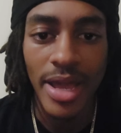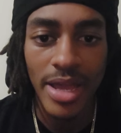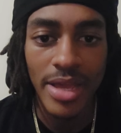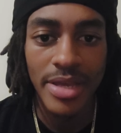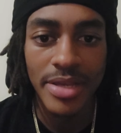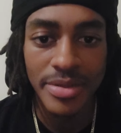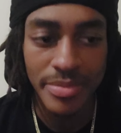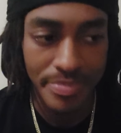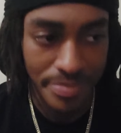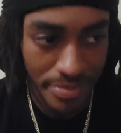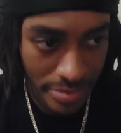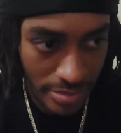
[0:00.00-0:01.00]
and
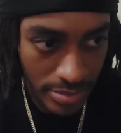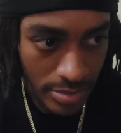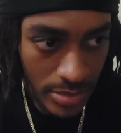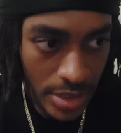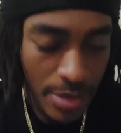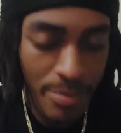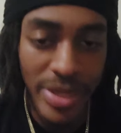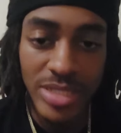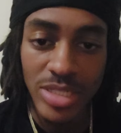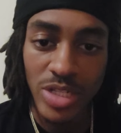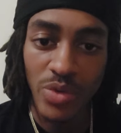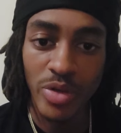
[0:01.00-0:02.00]

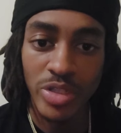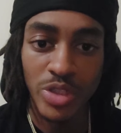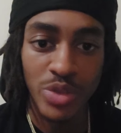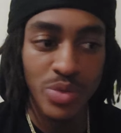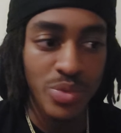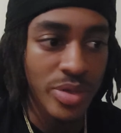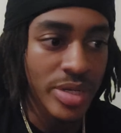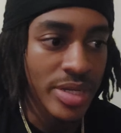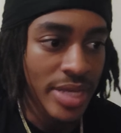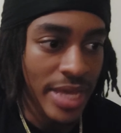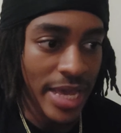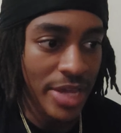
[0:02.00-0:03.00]
basically once you
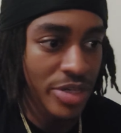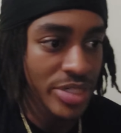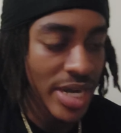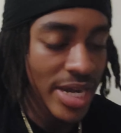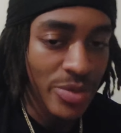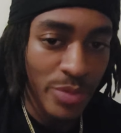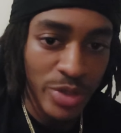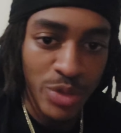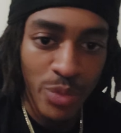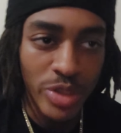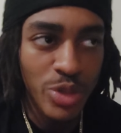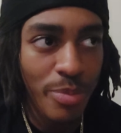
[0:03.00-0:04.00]
energize, once
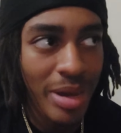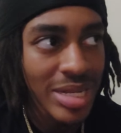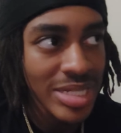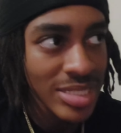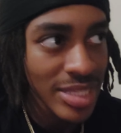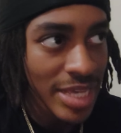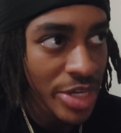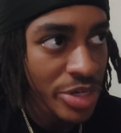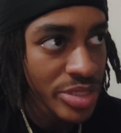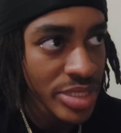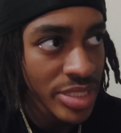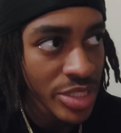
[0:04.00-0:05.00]
you, once you balance the
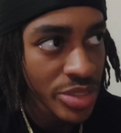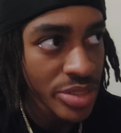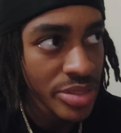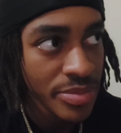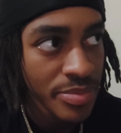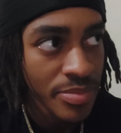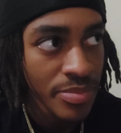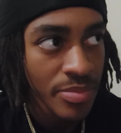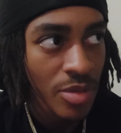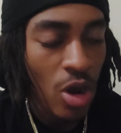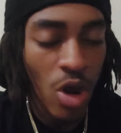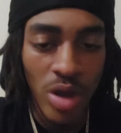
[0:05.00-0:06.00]
energy centers,
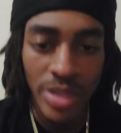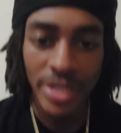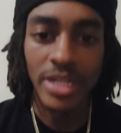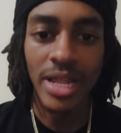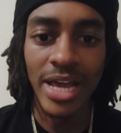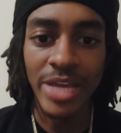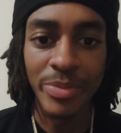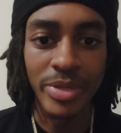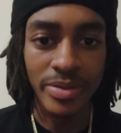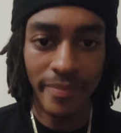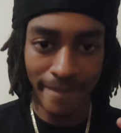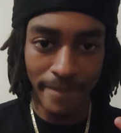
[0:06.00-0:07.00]
all in
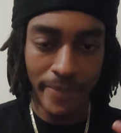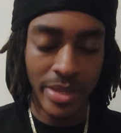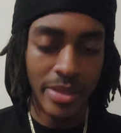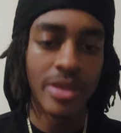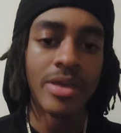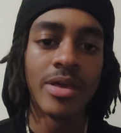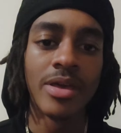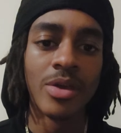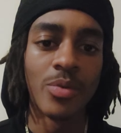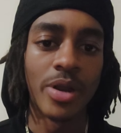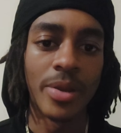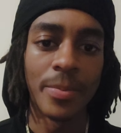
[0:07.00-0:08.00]
alignment,
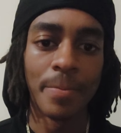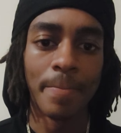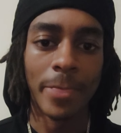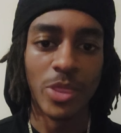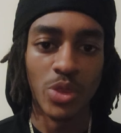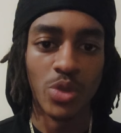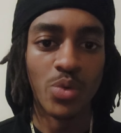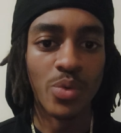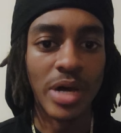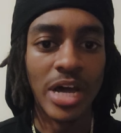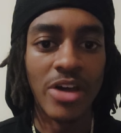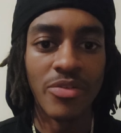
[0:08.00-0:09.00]
right? you
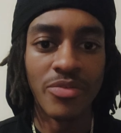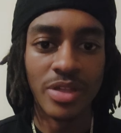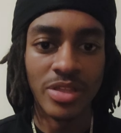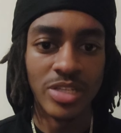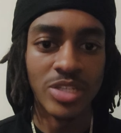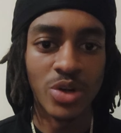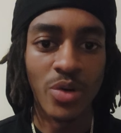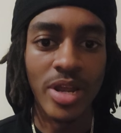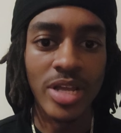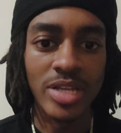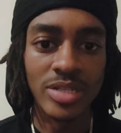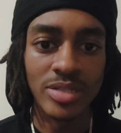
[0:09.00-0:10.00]
will have this
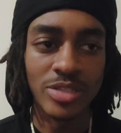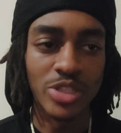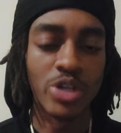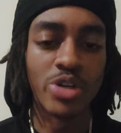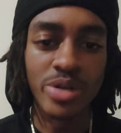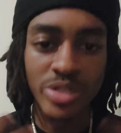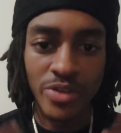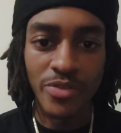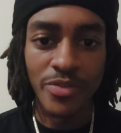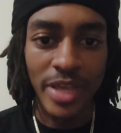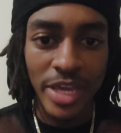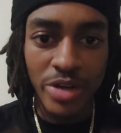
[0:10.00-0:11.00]
grand surge
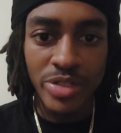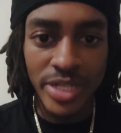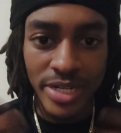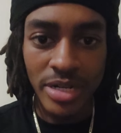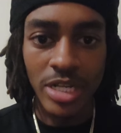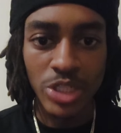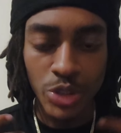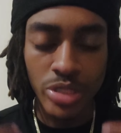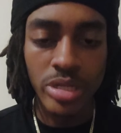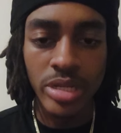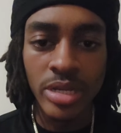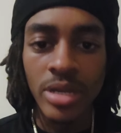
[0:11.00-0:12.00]
of energy and
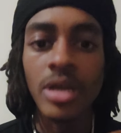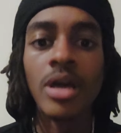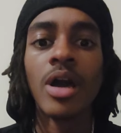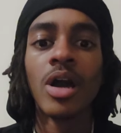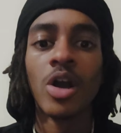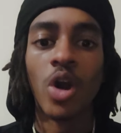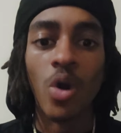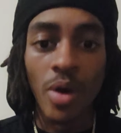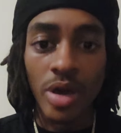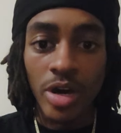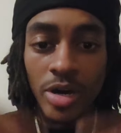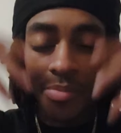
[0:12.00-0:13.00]
electricity
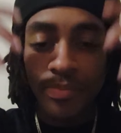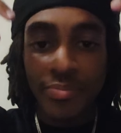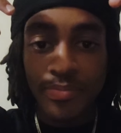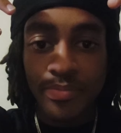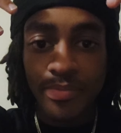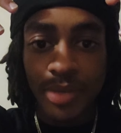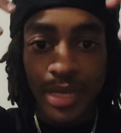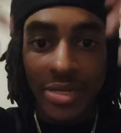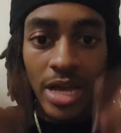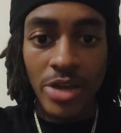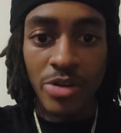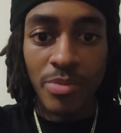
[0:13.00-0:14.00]
going up and
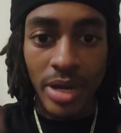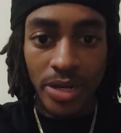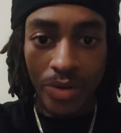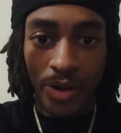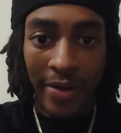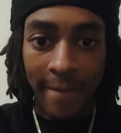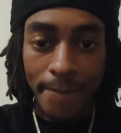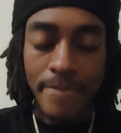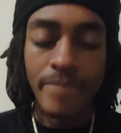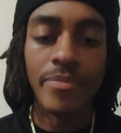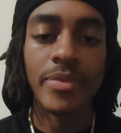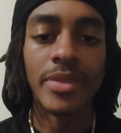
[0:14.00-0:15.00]
down your body, right?
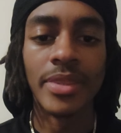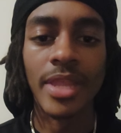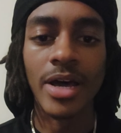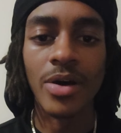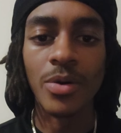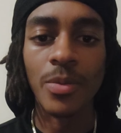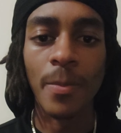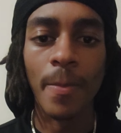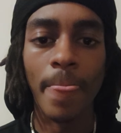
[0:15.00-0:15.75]
Now,